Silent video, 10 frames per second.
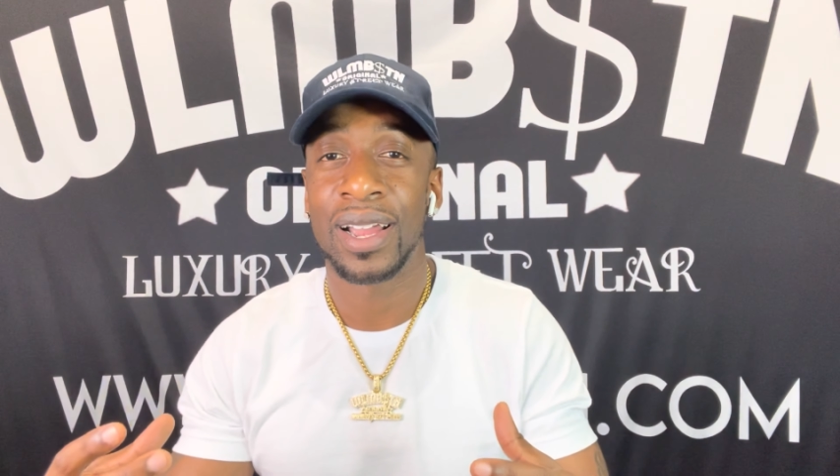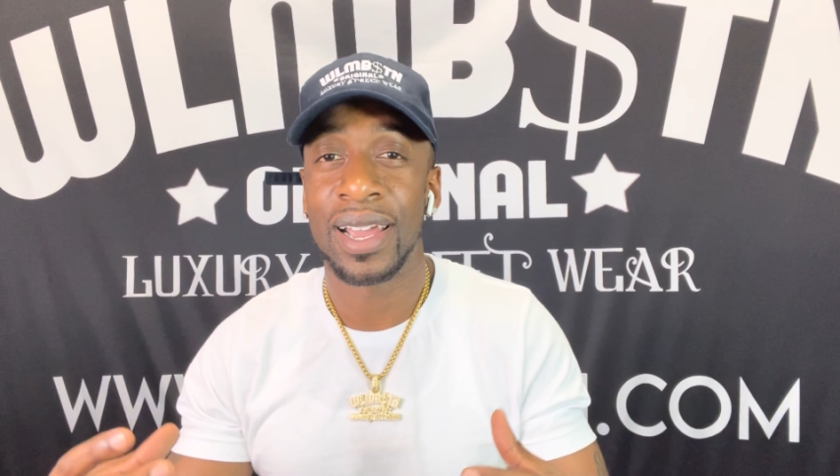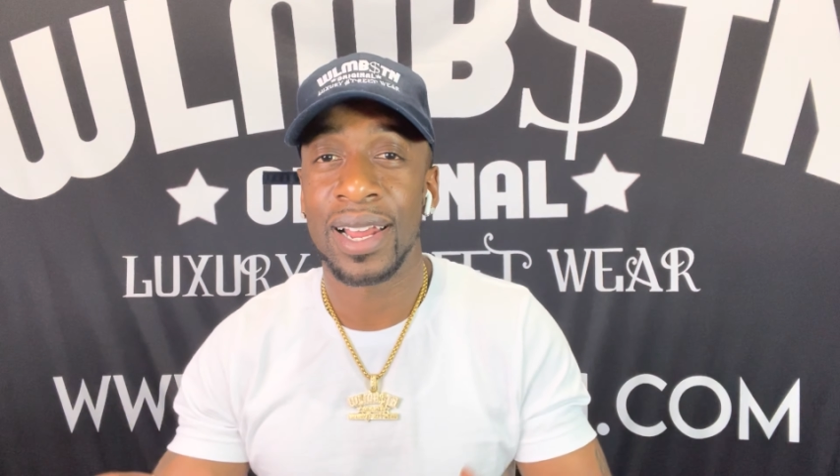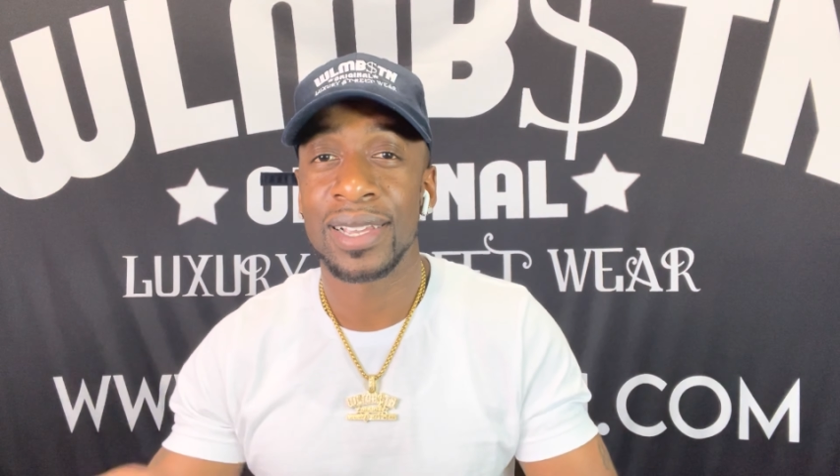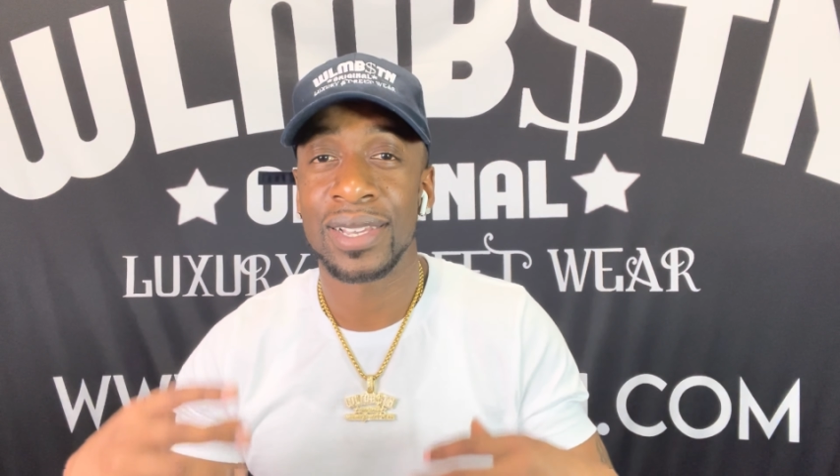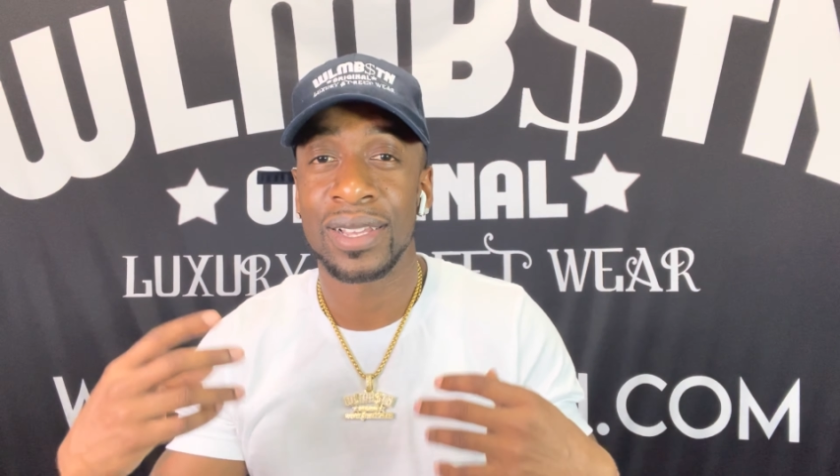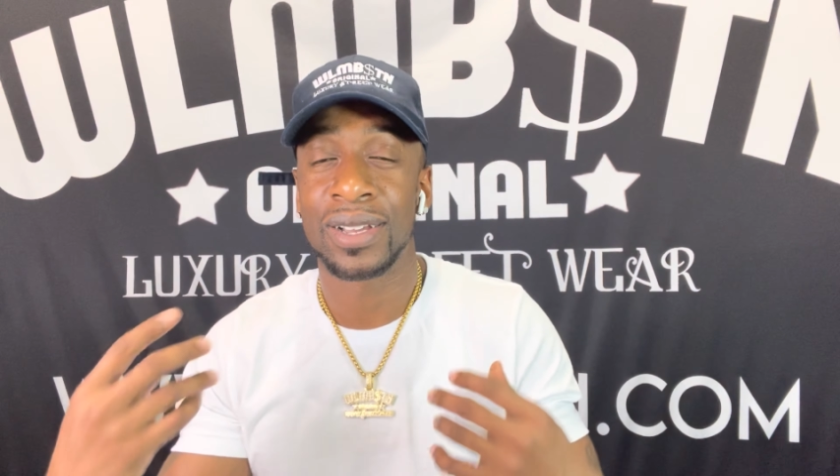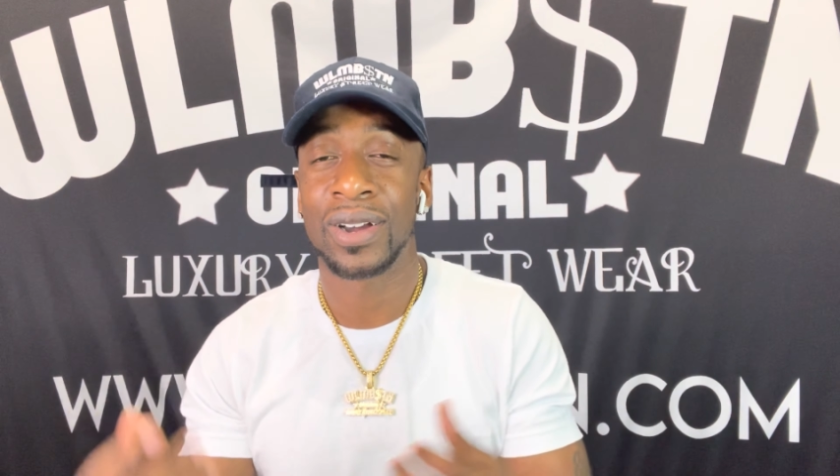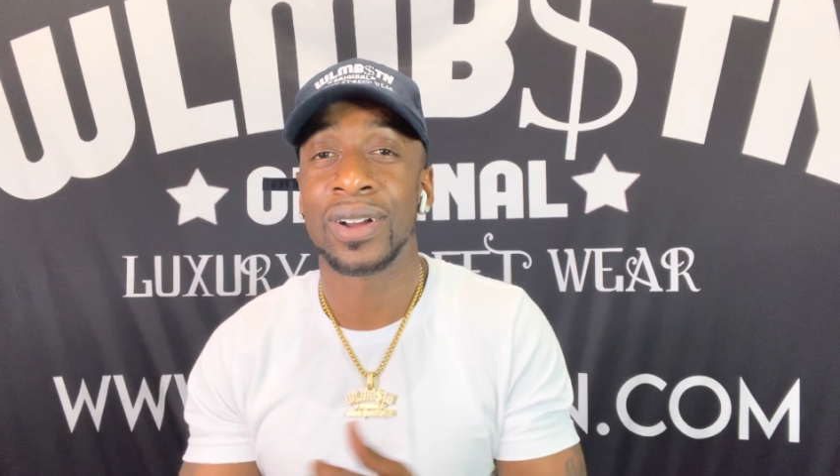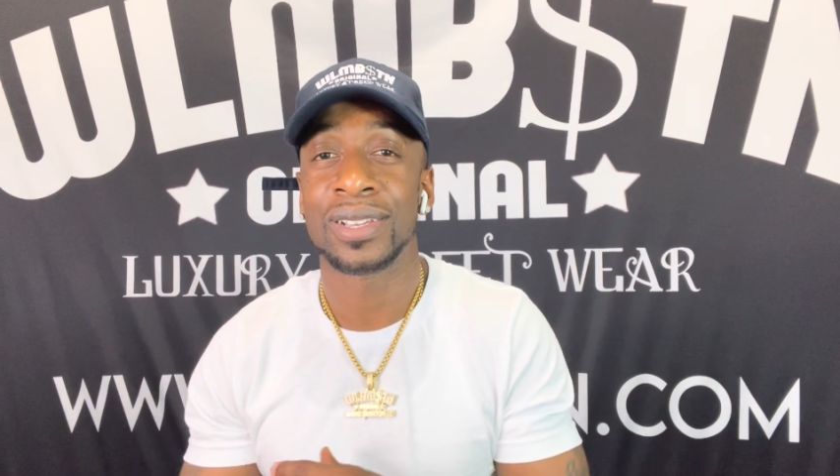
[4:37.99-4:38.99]
and I saw the
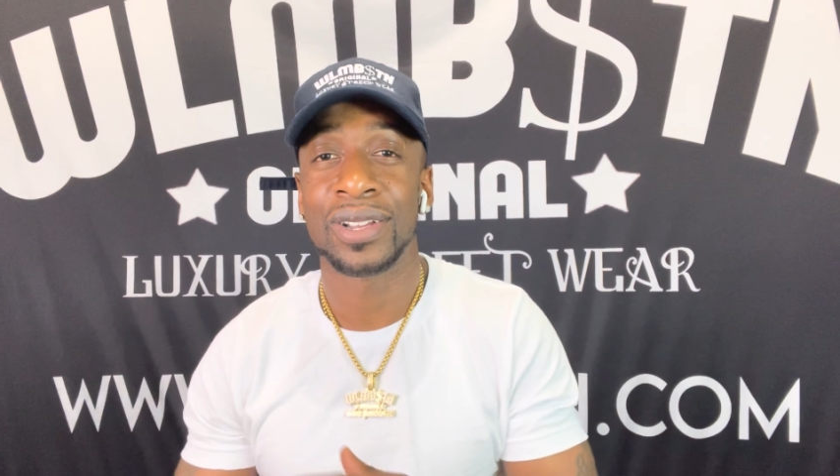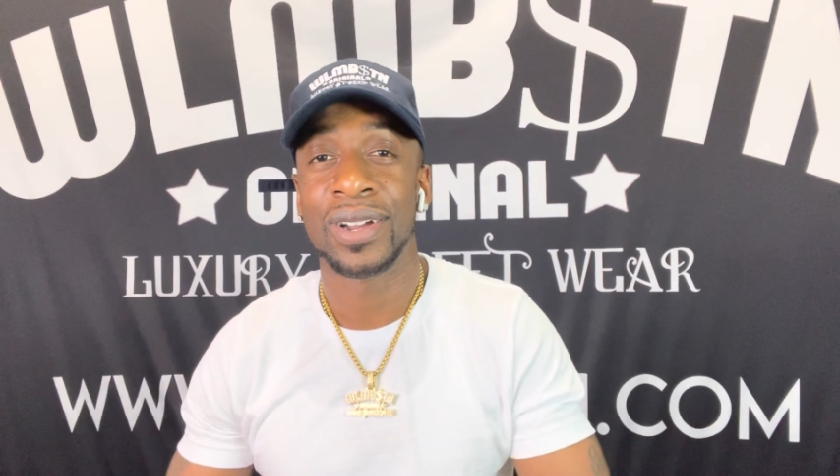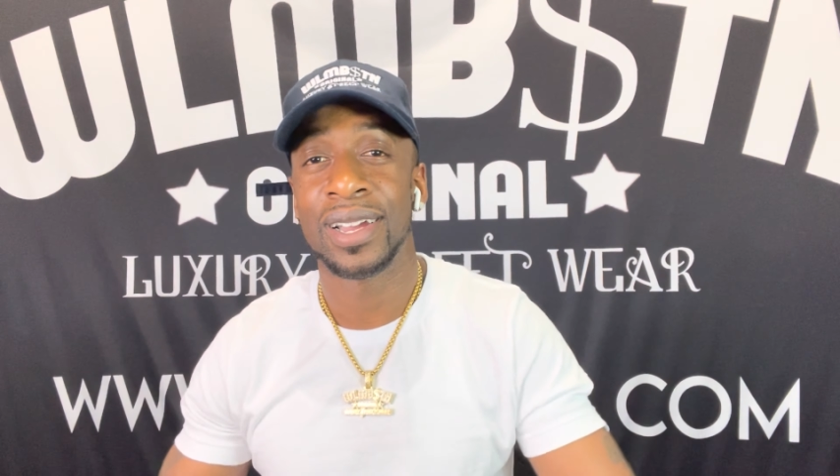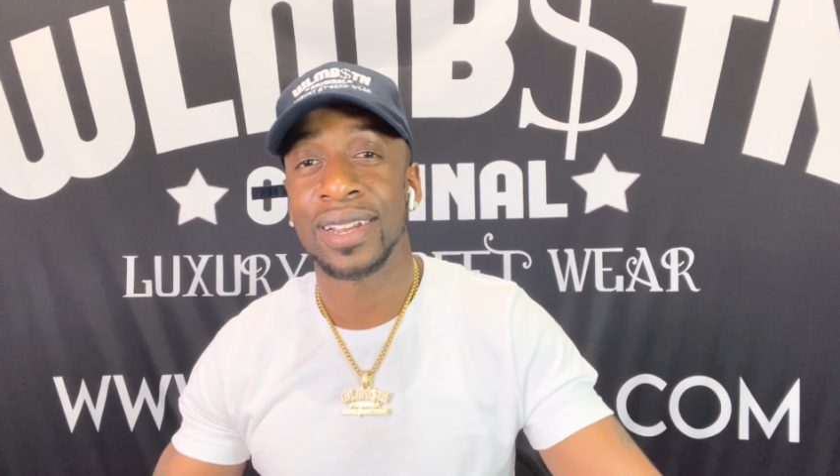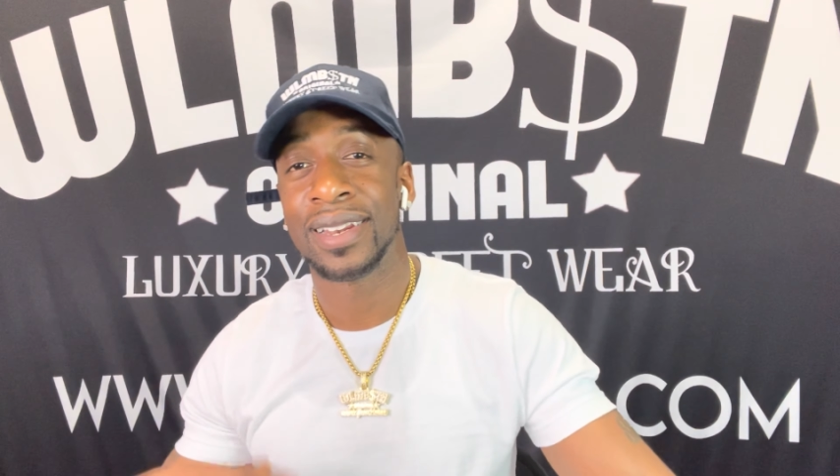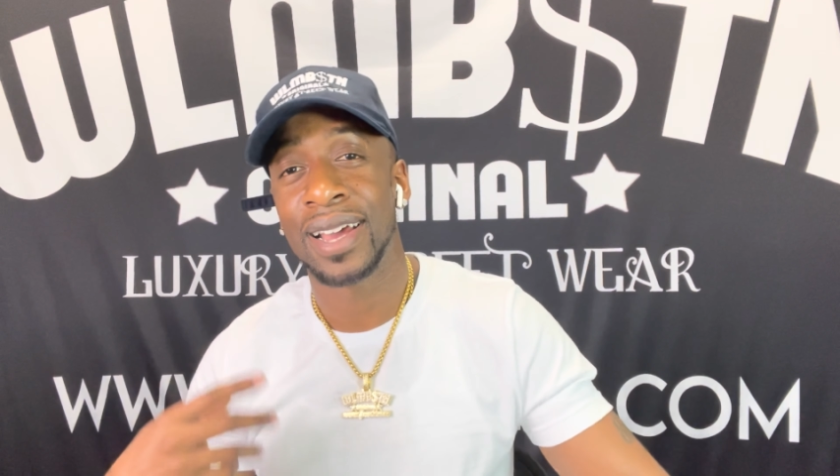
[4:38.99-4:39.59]
car start heading